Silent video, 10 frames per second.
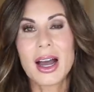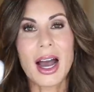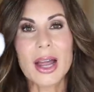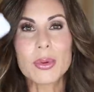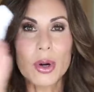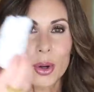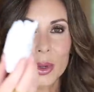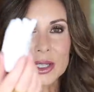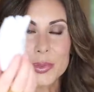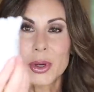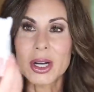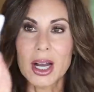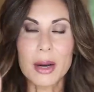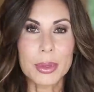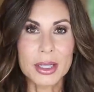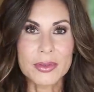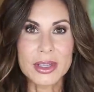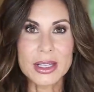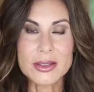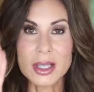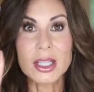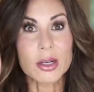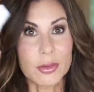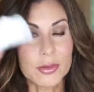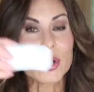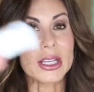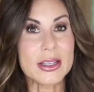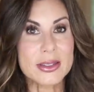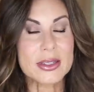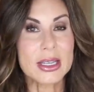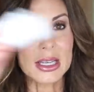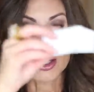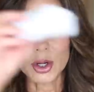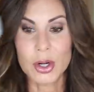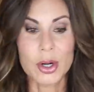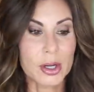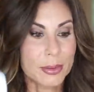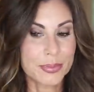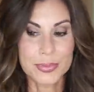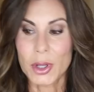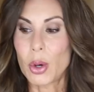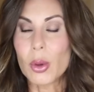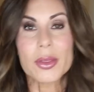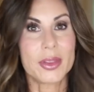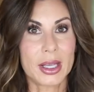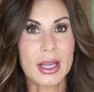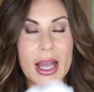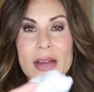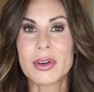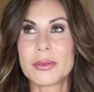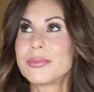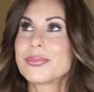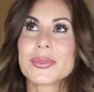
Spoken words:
I will always put a couple of these little footies in her whole thing. I have a,